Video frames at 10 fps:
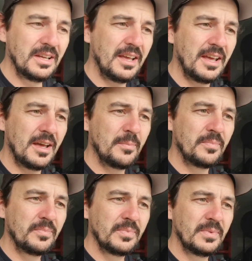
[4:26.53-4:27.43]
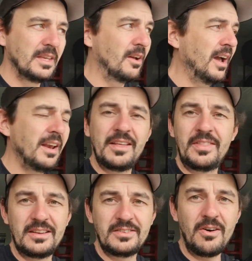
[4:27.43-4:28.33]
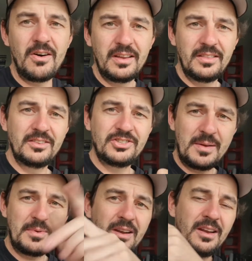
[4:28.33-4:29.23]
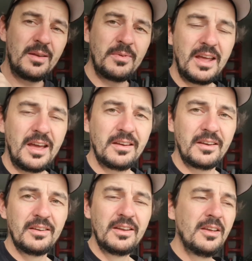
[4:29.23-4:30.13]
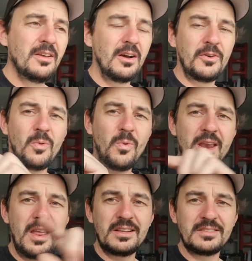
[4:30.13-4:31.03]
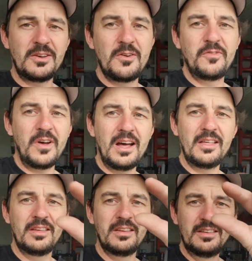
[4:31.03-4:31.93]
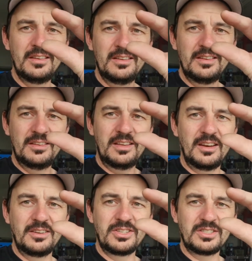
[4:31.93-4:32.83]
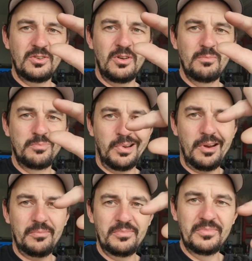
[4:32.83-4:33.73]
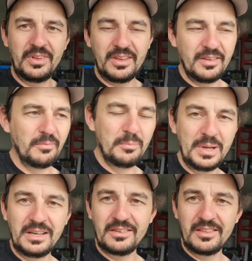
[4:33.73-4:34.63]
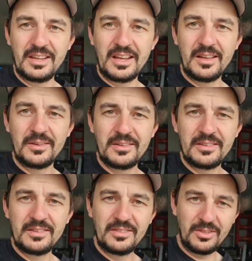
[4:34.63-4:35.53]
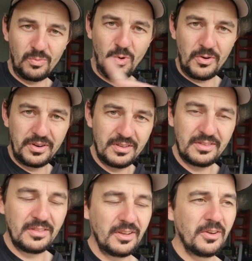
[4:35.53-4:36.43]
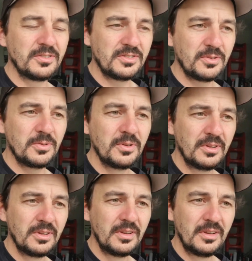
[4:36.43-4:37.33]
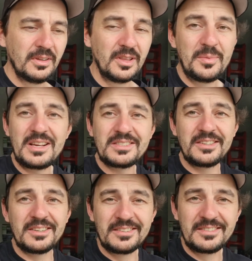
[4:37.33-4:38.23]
Yeah, I hadn't had that tight, and the jam nut had come down, and I got it wound out so far that it had just gone and bent the rod that goes to the master.